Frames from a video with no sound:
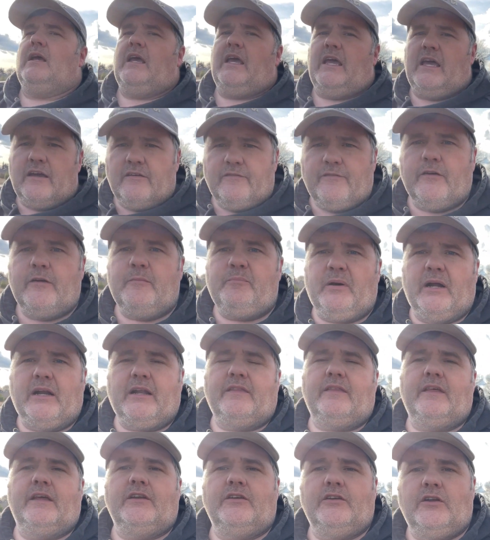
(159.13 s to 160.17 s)
Everybody
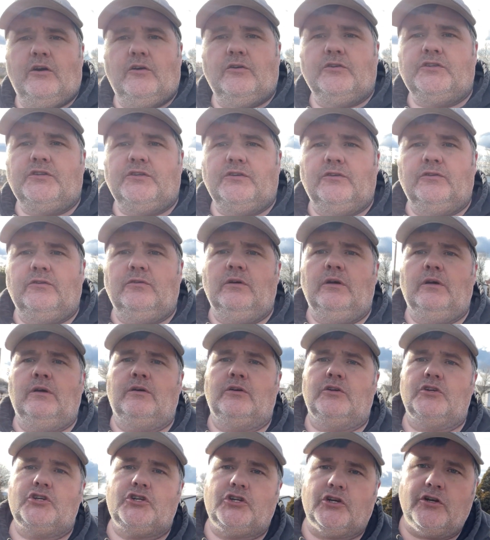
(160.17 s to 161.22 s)
that knows you
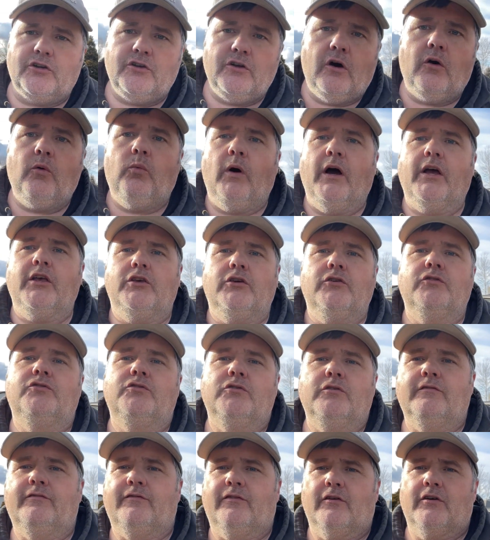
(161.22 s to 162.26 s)
should know what you
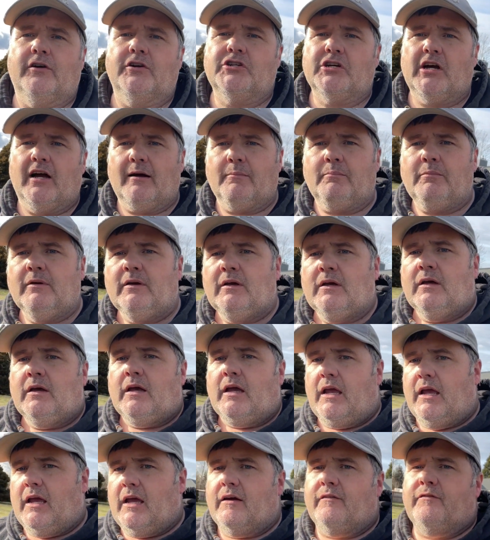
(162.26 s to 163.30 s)
do for a job.
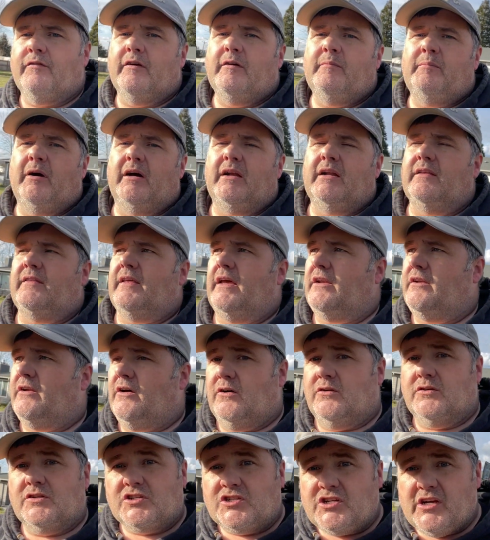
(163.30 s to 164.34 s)
Everybody that
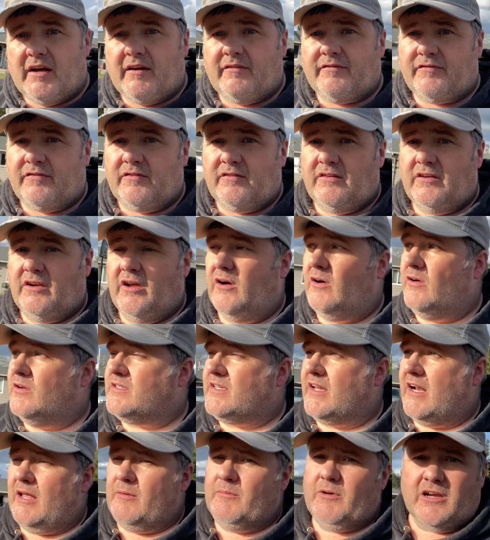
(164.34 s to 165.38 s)
knows Jeff knows
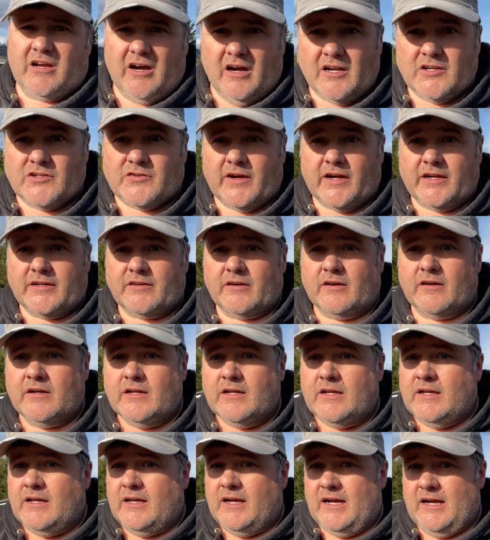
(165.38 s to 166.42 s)
that I'm a contractor.
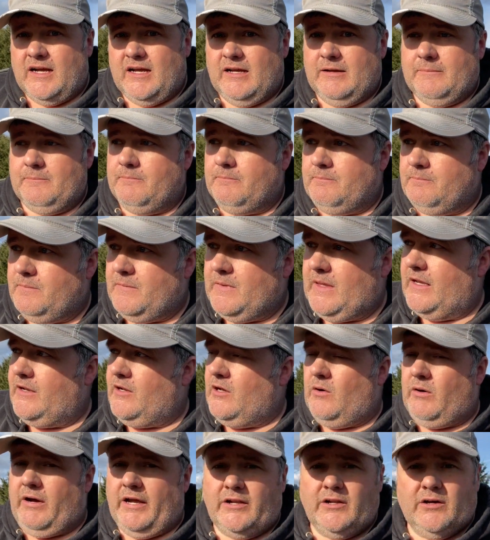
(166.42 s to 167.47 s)
They
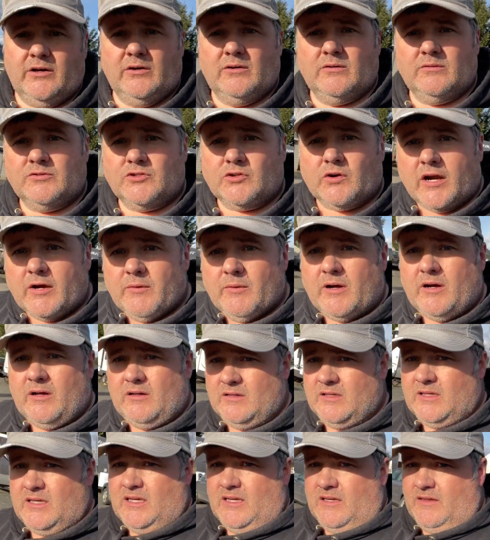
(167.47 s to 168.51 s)
know I know
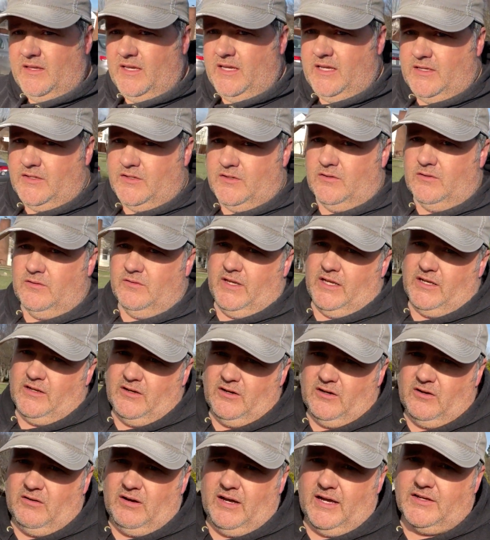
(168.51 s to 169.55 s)
drywall. They
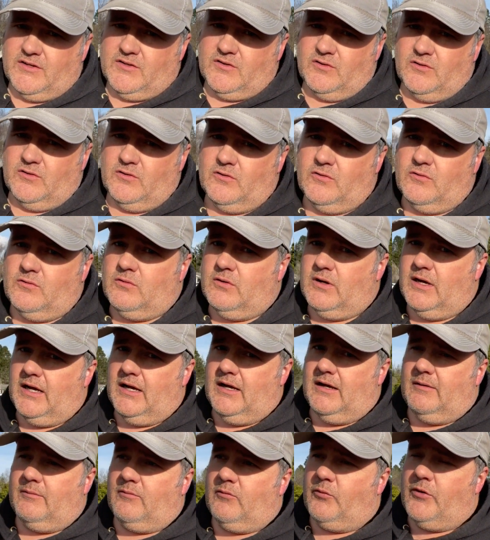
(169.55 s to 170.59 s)
know I do
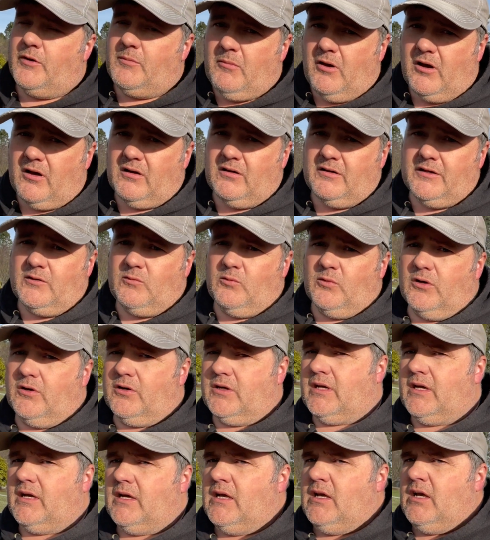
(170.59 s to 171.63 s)
remodeling
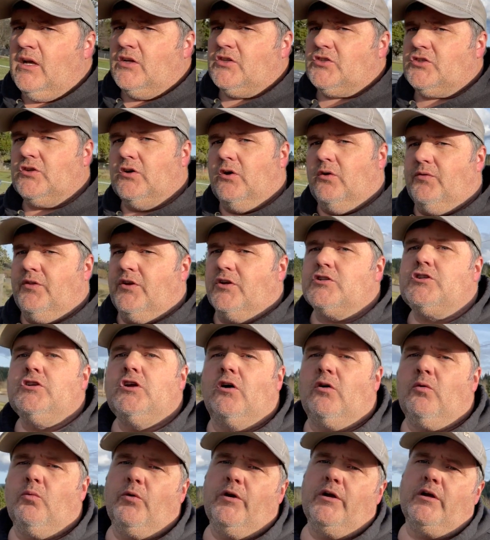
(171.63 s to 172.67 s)
work. So there's
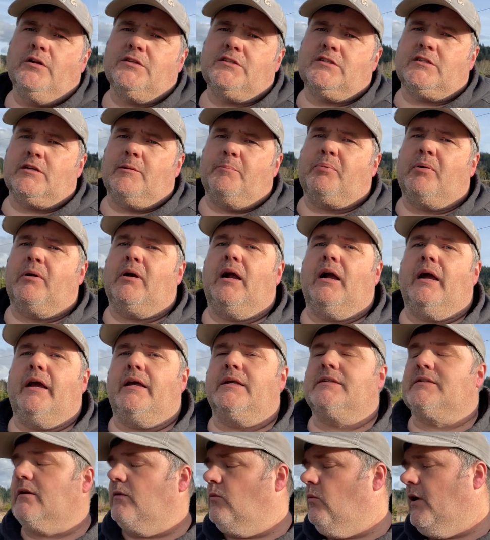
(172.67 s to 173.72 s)
no real
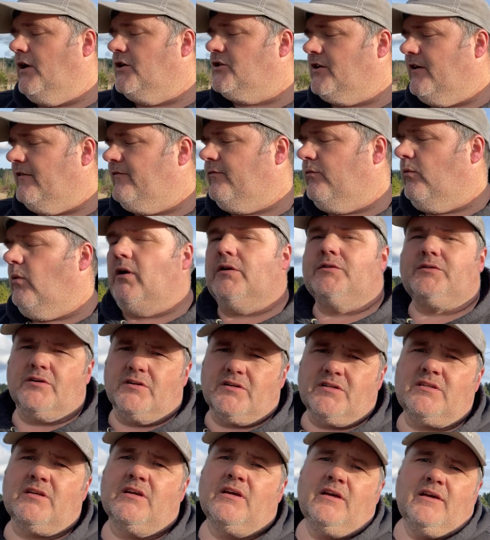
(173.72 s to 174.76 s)
surprise in what Jeff Walters